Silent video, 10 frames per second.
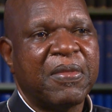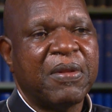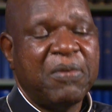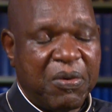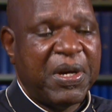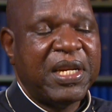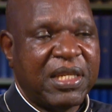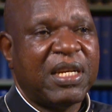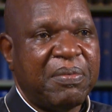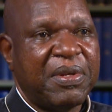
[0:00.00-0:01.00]
with what
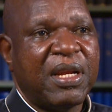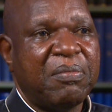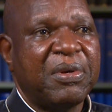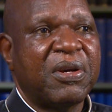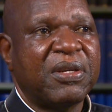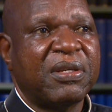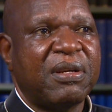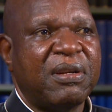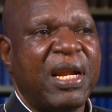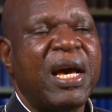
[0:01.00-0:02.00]
is happening now, because
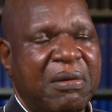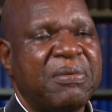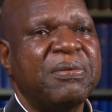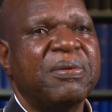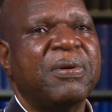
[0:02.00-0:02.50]
now,